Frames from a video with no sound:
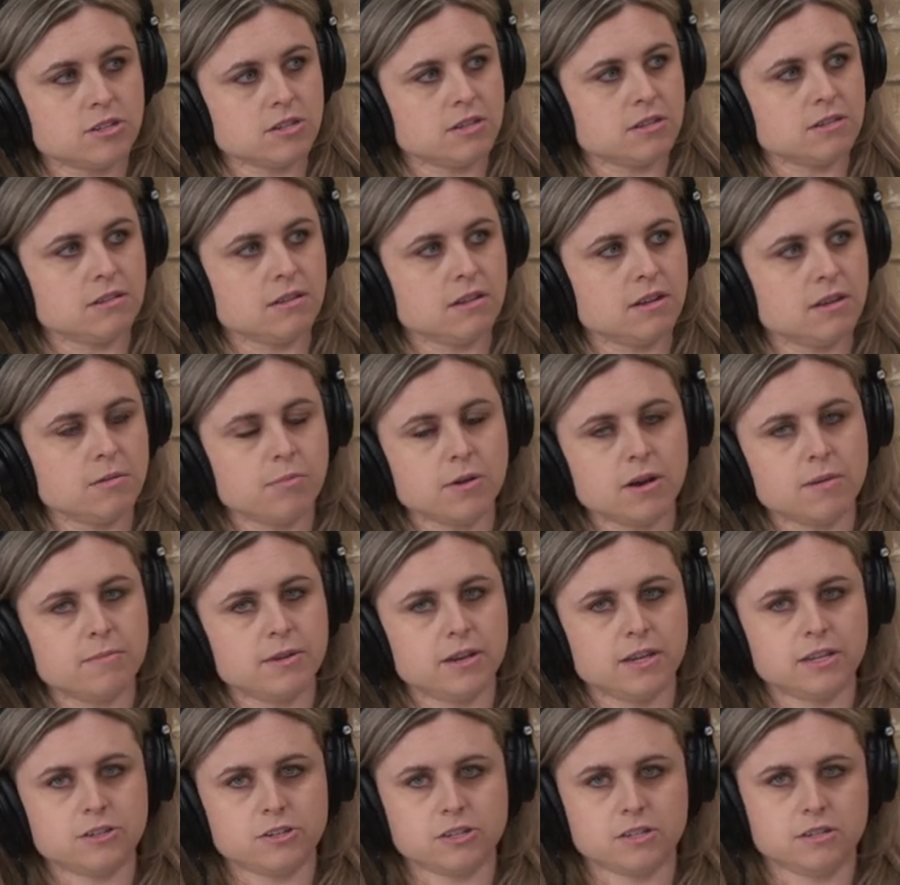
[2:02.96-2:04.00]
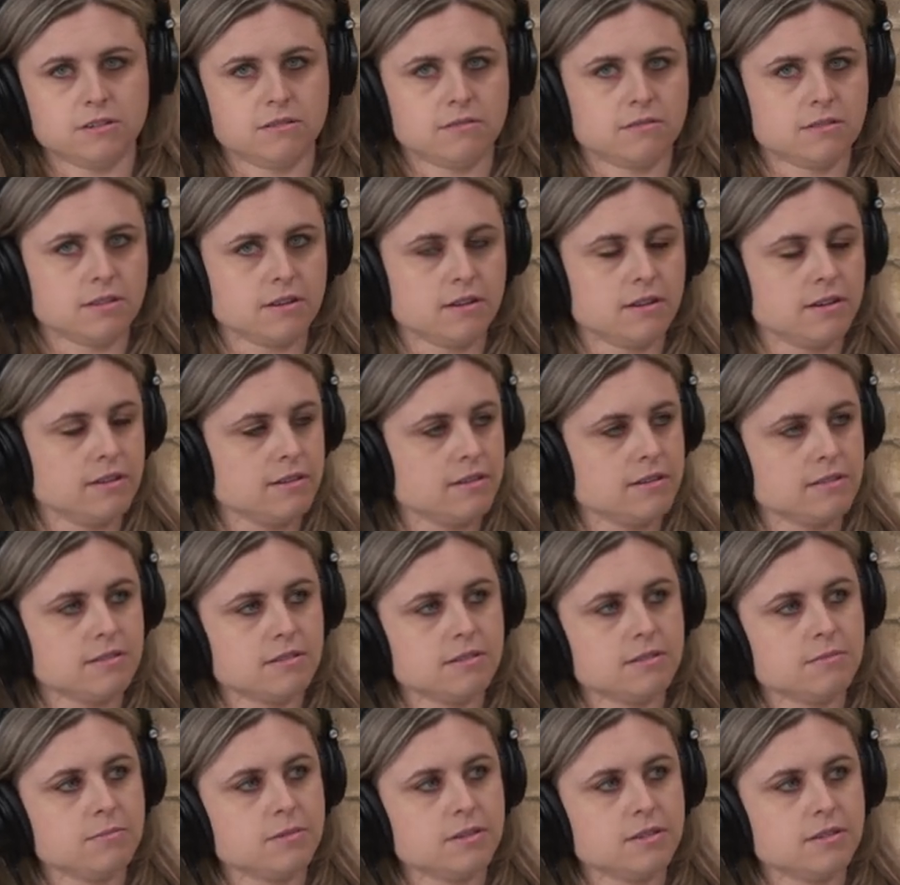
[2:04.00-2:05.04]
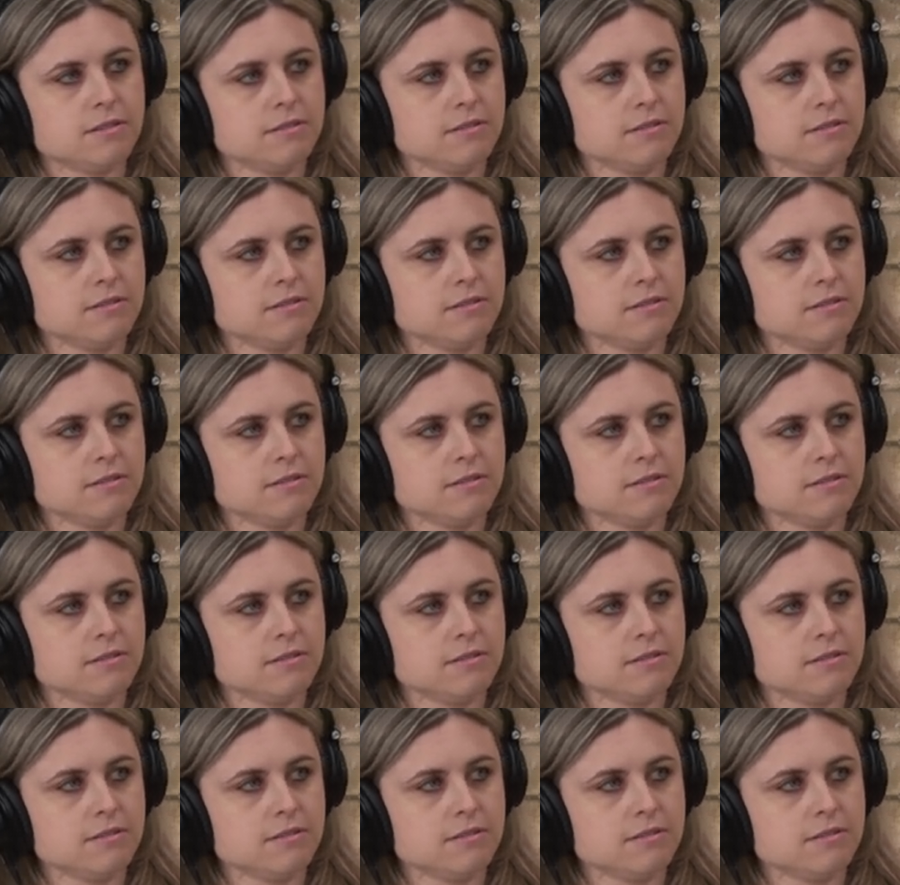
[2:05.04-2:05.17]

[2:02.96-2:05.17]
a, an abomination. Sorry, Eliza, but